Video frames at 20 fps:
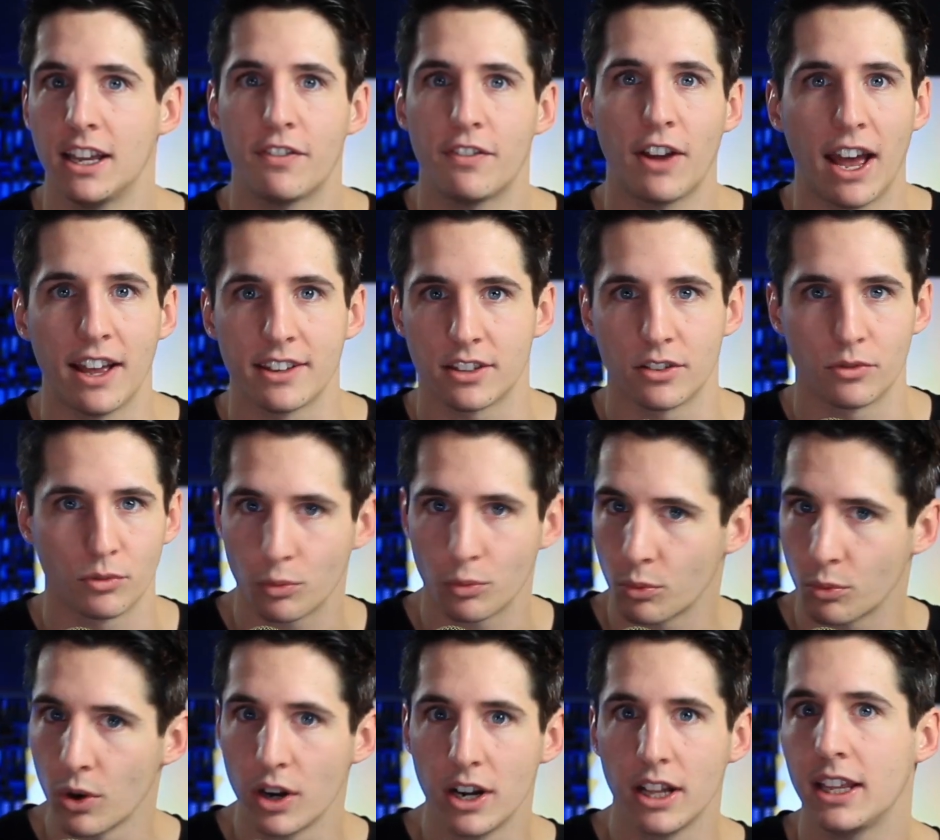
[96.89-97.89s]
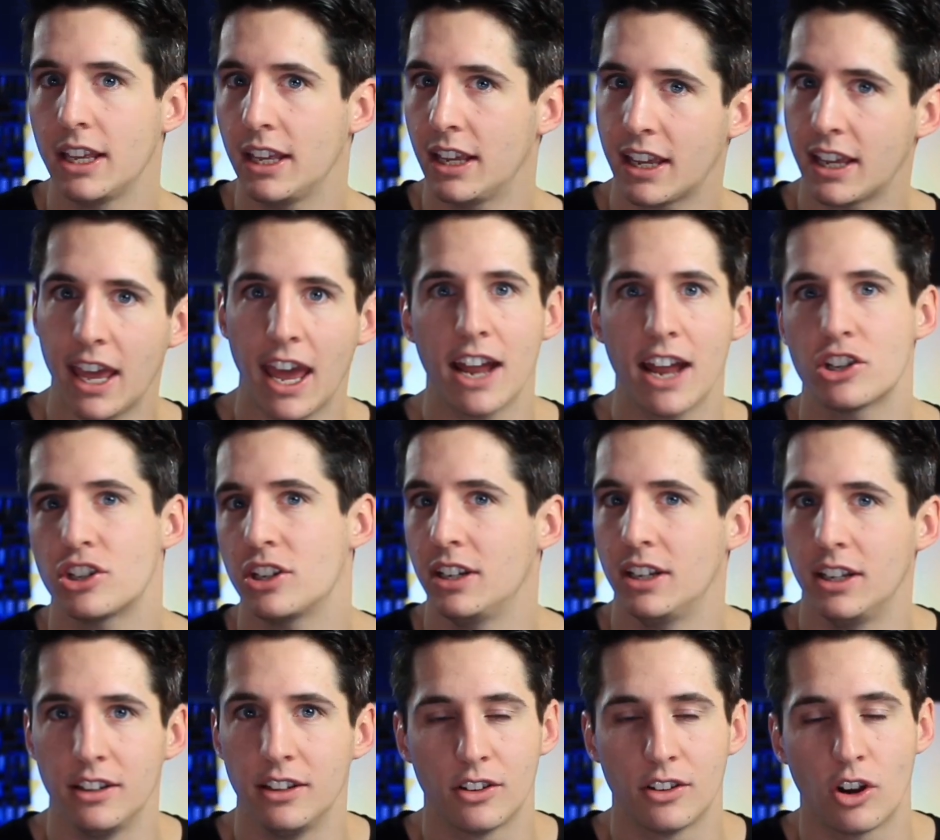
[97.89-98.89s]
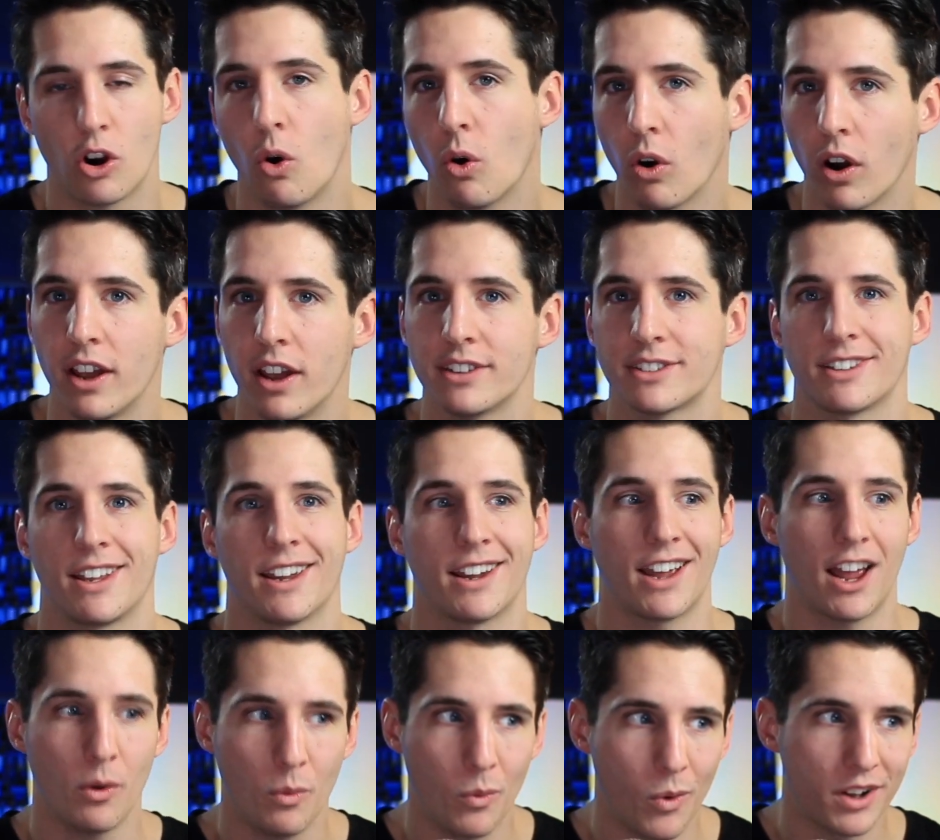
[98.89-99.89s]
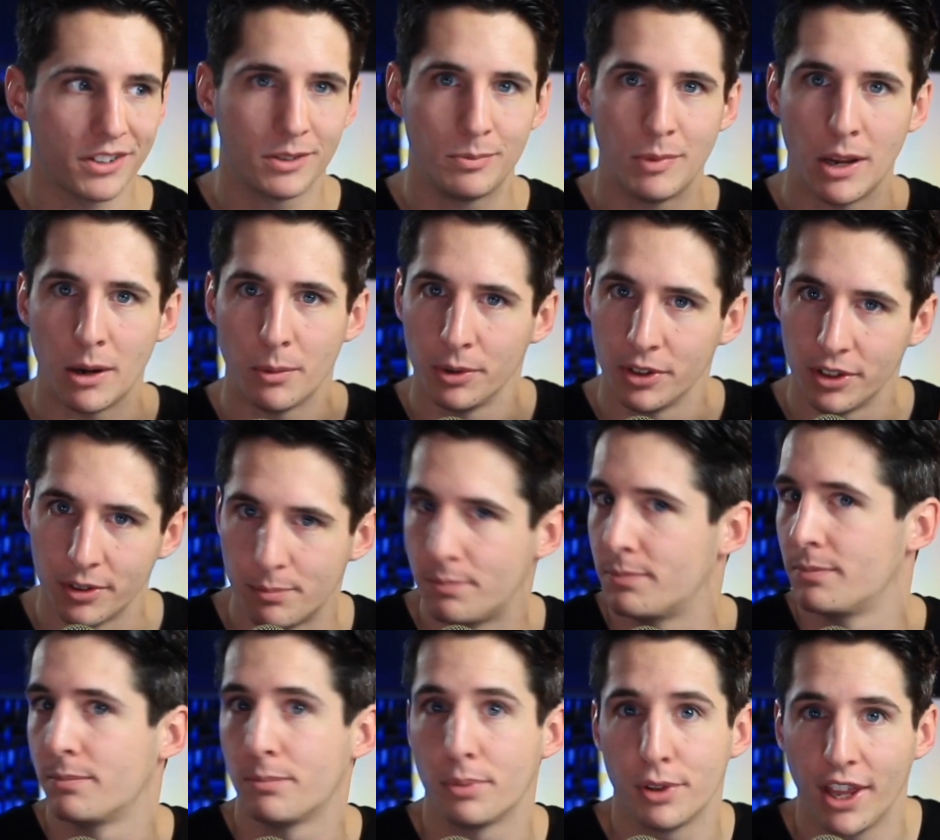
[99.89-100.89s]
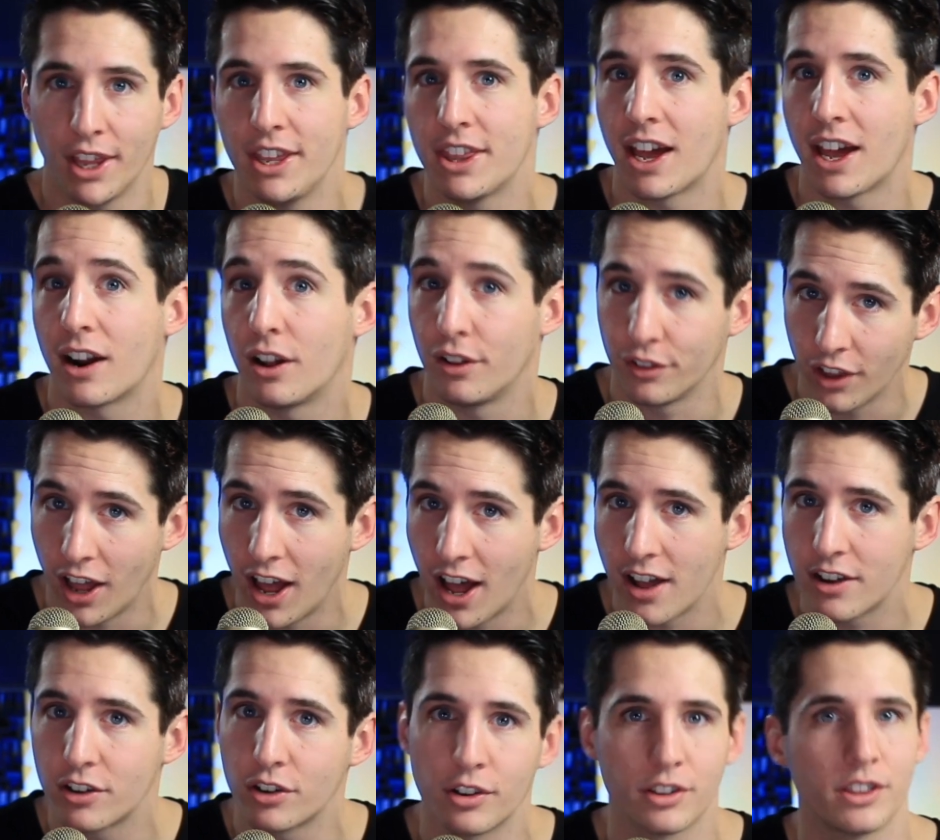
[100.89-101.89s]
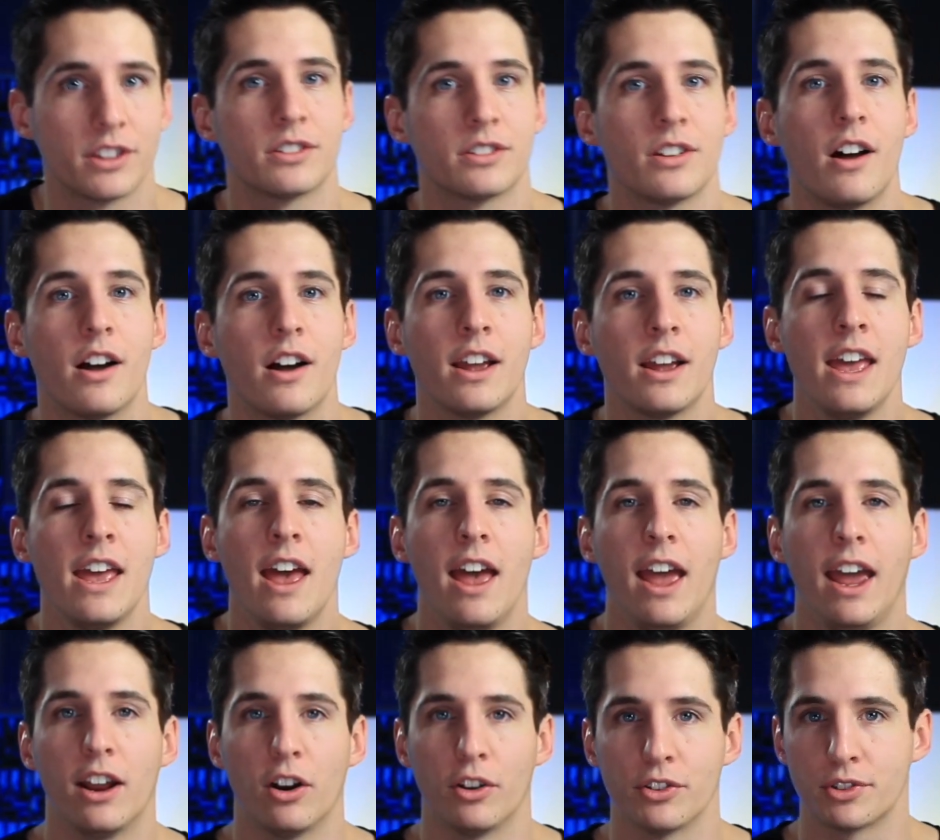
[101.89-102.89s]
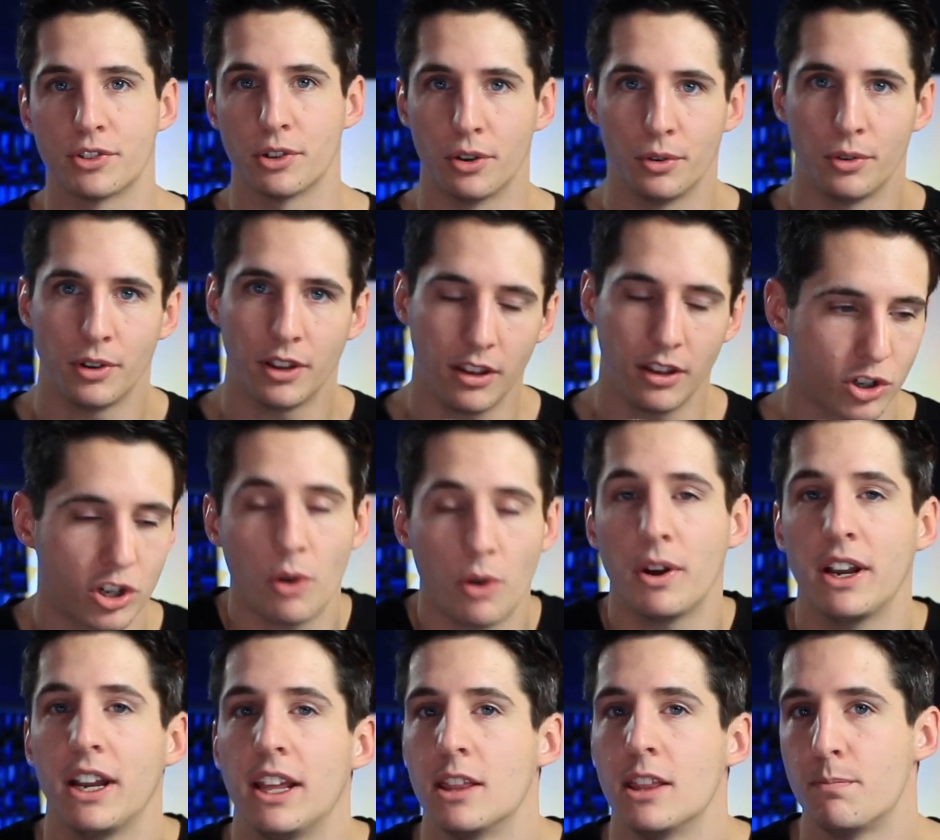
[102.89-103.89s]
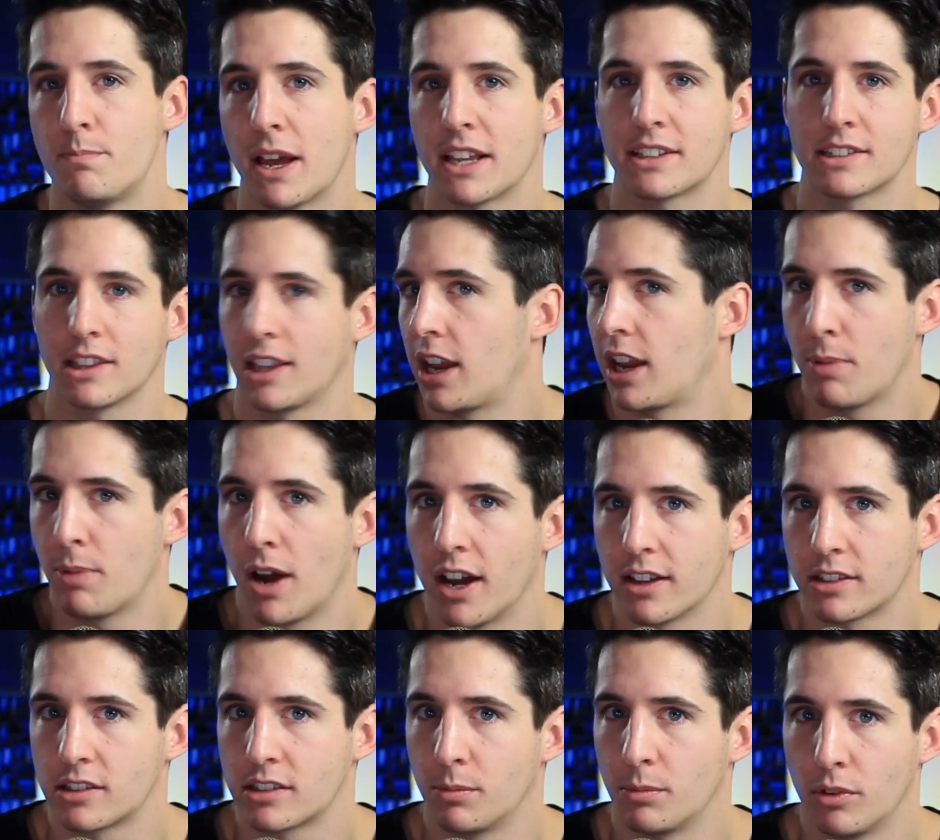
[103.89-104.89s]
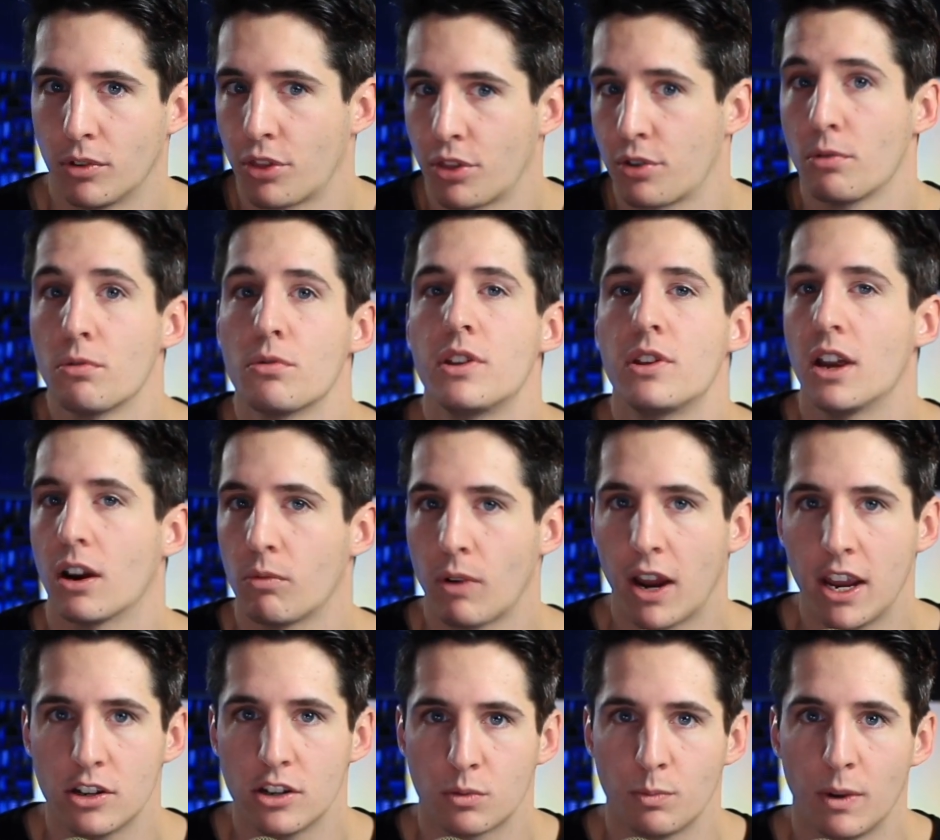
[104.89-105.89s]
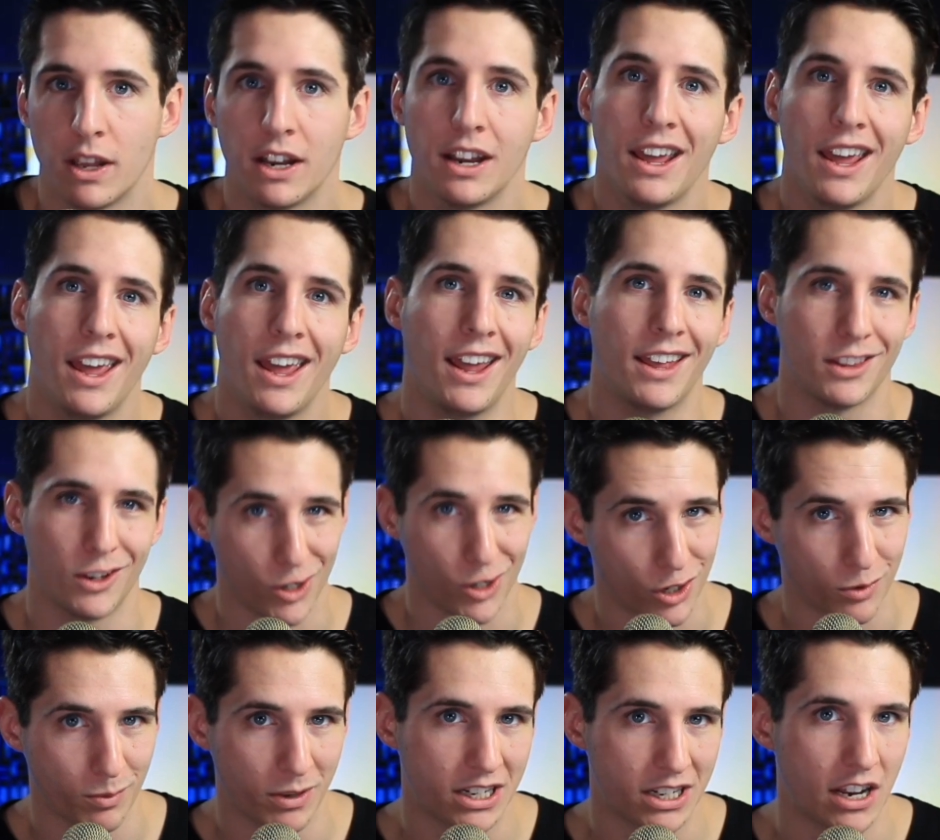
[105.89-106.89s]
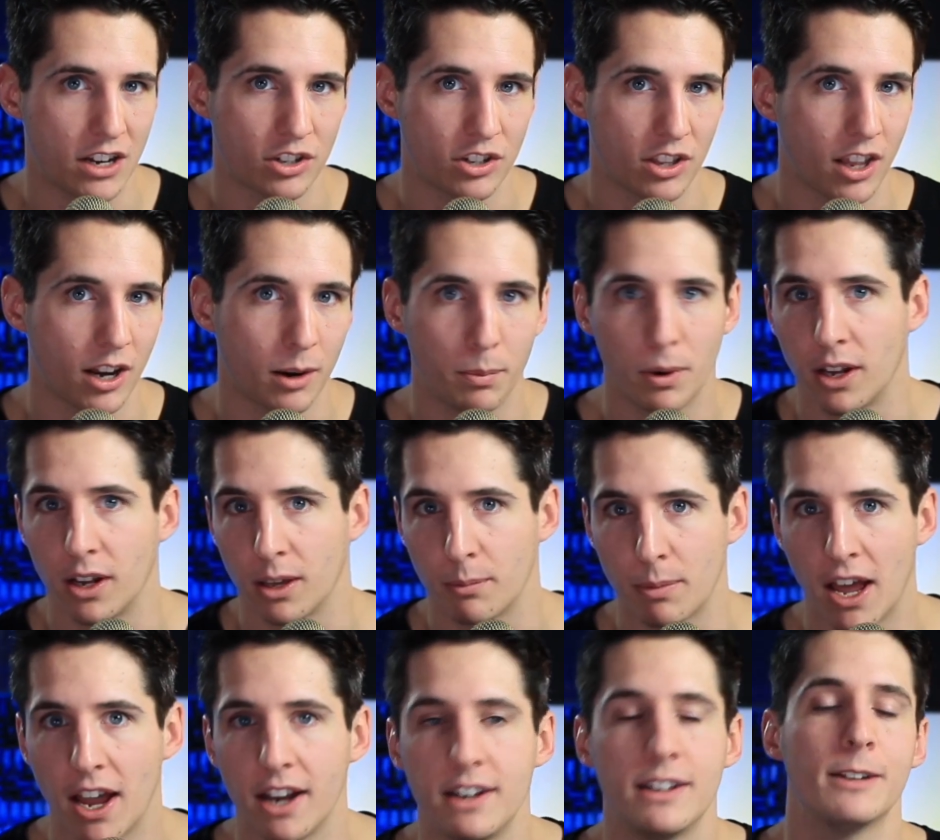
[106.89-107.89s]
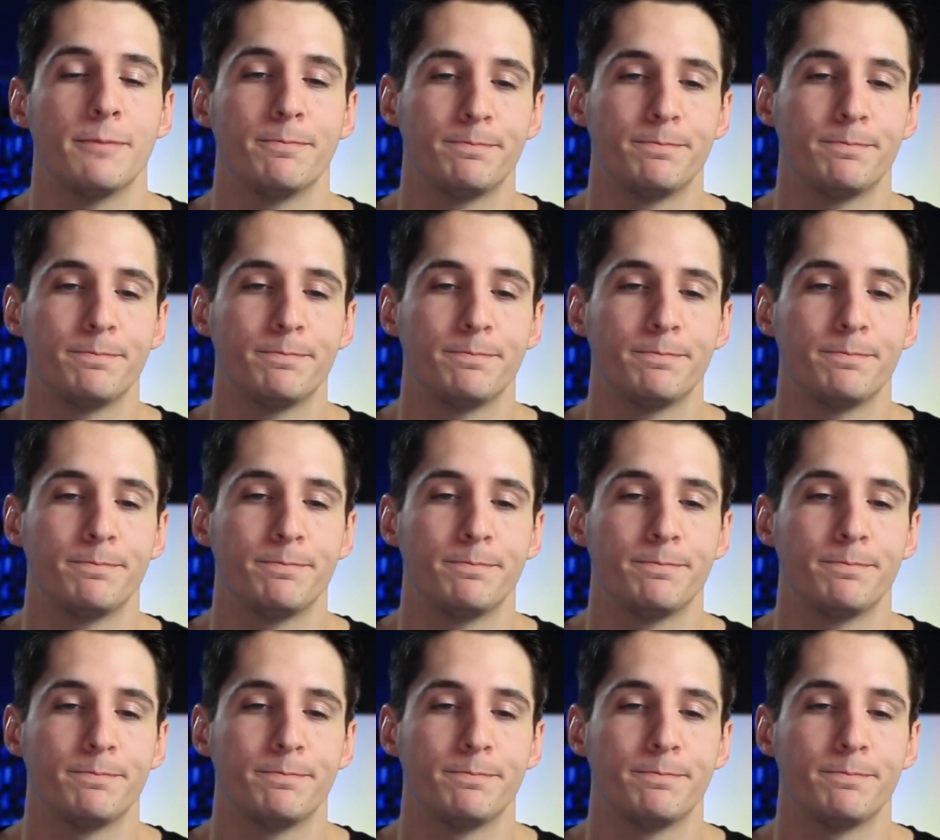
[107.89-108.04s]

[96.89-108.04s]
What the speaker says: If it has a really catchy chorus, I want to be able to play that a lot during the song and also show it in the best light possible through the arrangement and the instrumentation that I'm putting behind it.